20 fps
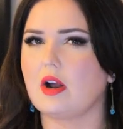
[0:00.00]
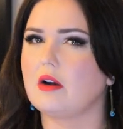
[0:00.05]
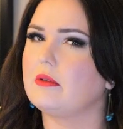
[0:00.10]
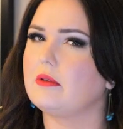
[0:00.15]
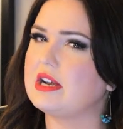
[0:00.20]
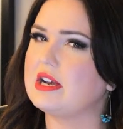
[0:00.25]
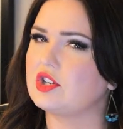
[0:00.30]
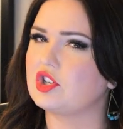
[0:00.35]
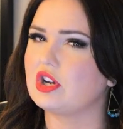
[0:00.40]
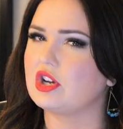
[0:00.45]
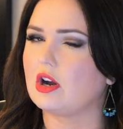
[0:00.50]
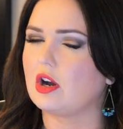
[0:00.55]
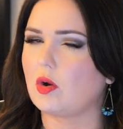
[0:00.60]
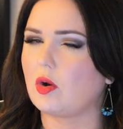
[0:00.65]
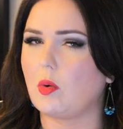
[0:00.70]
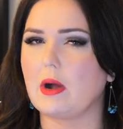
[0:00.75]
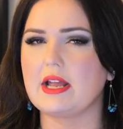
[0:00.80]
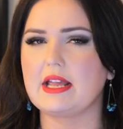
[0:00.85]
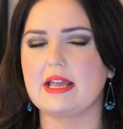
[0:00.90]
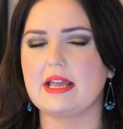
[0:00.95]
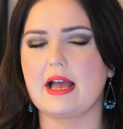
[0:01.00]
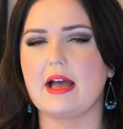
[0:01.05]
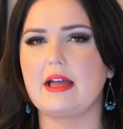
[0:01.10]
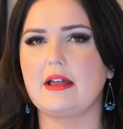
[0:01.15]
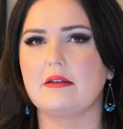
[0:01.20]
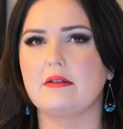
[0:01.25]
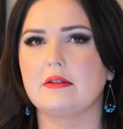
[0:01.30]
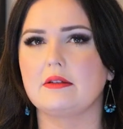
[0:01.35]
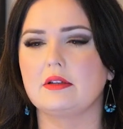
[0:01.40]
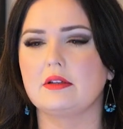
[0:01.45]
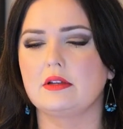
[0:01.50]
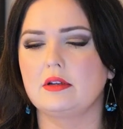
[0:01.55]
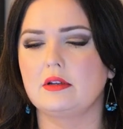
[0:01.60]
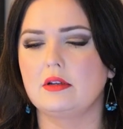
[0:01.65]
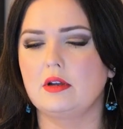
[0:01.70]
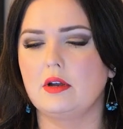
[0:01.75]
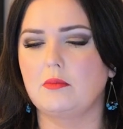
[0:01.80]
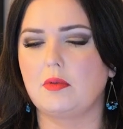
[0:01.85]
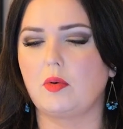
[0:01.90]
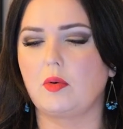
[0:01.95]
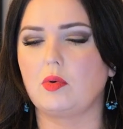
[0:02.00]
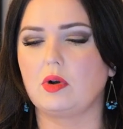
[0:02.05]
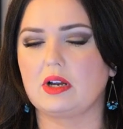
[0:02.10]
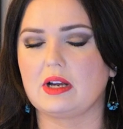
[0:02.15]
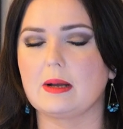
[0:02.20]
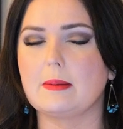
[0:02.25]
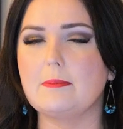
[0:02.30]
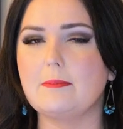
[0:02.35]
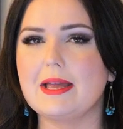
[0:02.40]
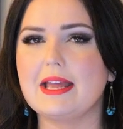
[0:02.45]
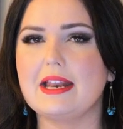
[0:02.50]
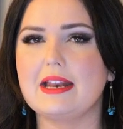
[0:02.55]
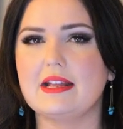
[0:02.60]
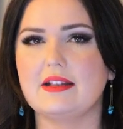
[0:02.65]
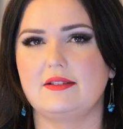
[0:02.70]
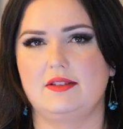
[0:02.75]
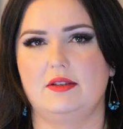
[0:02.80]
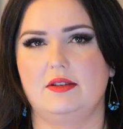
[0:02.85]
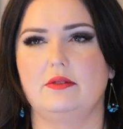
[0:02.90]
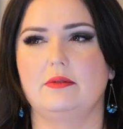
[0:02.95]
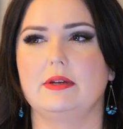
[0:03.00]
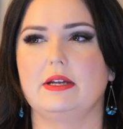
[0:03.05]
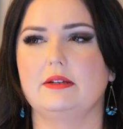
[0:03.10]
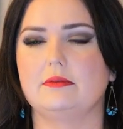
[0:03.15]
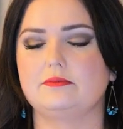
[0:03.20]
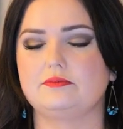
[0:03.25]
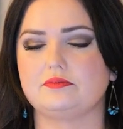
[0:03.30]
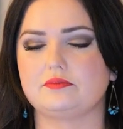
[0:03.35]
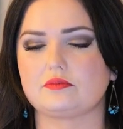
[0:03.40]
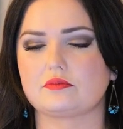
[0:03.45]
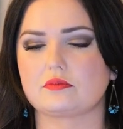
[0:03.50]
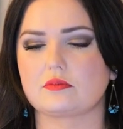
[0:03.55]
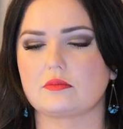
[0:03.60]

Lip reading: We're not ready to share it quite yet, but we're committed to it.